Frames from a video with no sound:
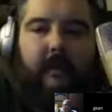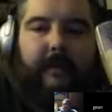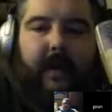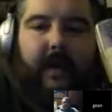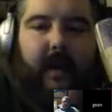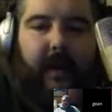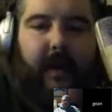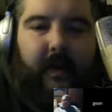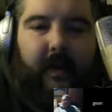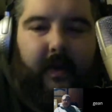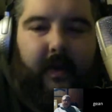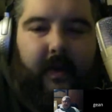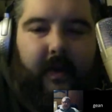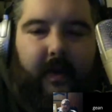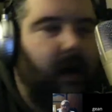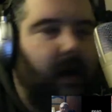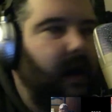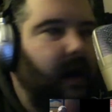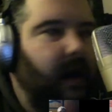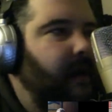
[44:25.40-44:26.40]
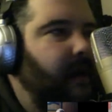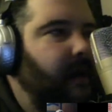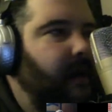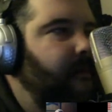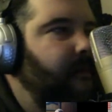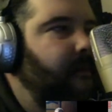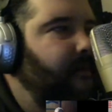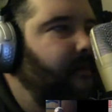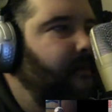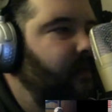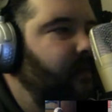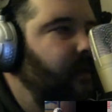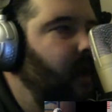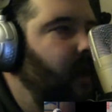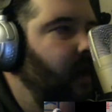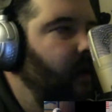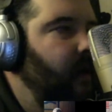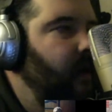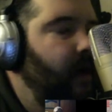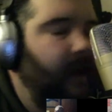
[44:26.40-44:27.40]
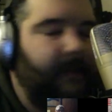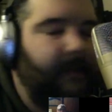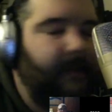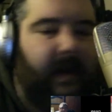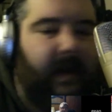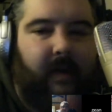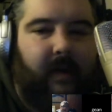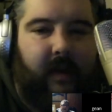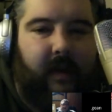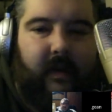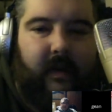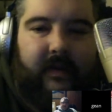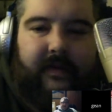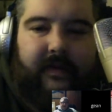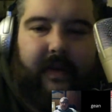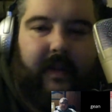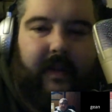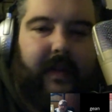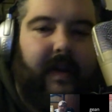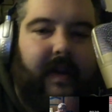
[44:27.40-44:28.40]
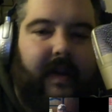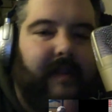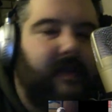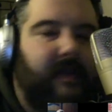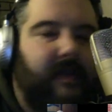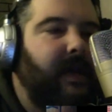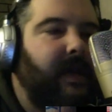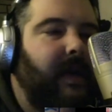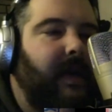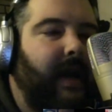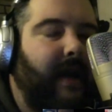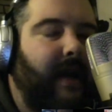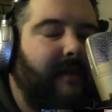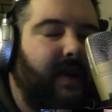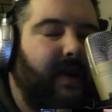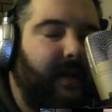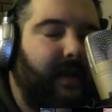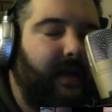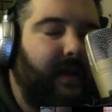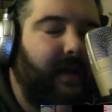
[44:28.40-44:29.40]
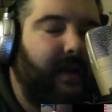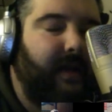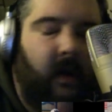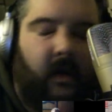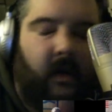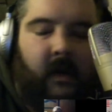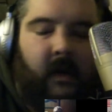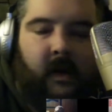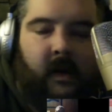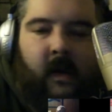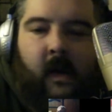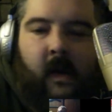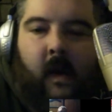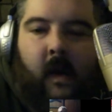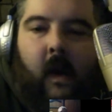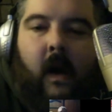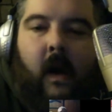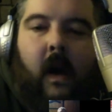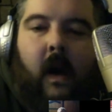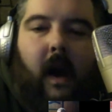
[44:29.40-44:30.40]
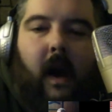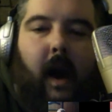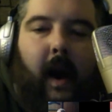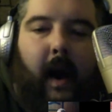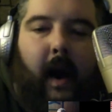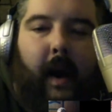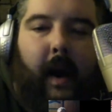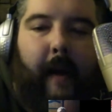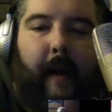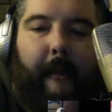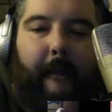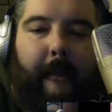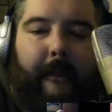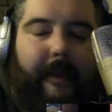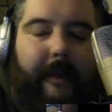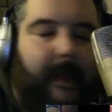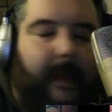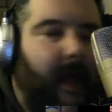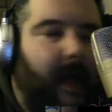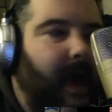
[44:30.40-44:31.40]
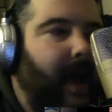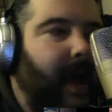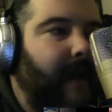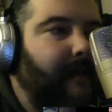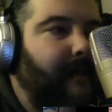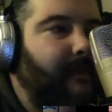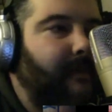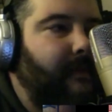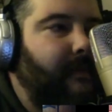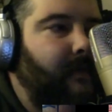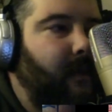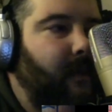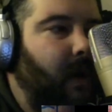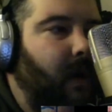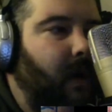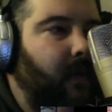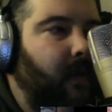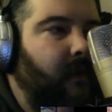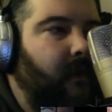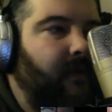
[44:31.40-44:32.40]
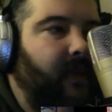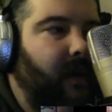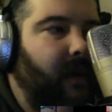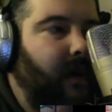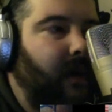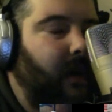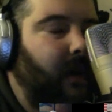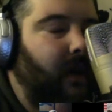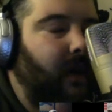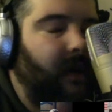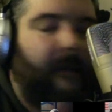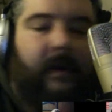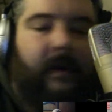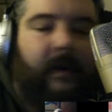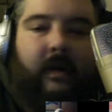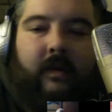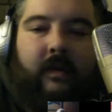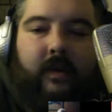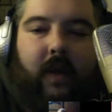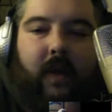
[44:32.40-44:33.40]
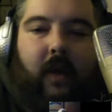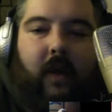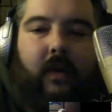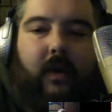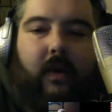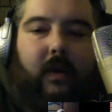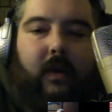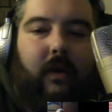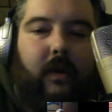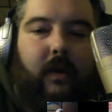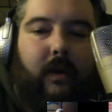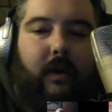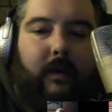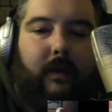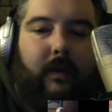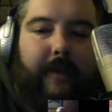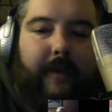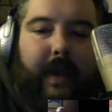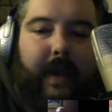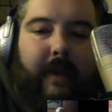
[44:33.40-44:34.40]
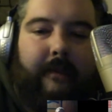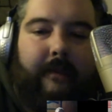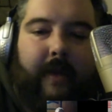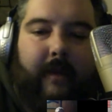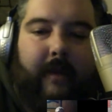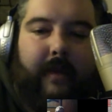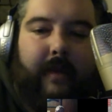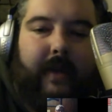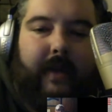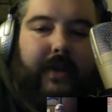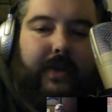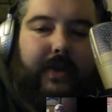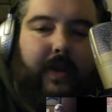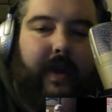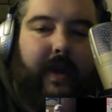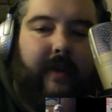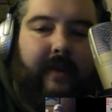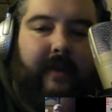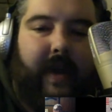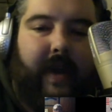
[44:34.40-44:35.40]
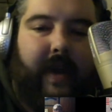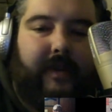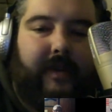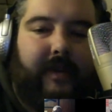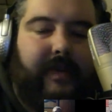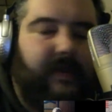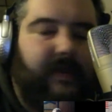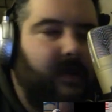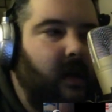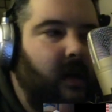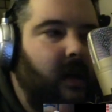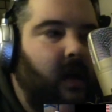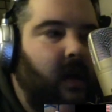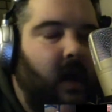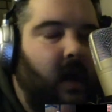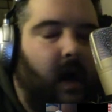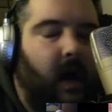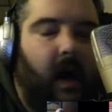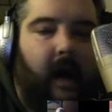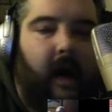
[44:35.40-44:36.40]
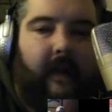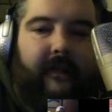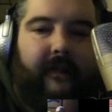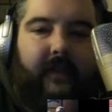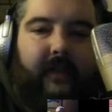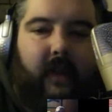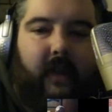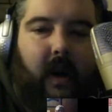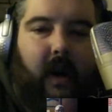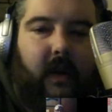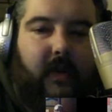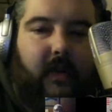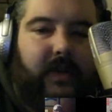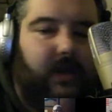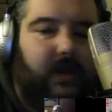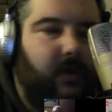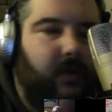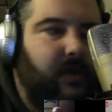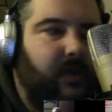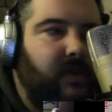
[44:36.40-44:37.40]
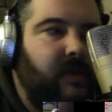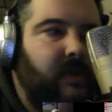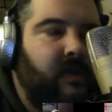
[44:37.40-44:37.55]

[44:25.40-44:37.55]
Illinois and full auto not being one of those fun things that we can have out here, at all of the local big public shooting events, the full auto shoots,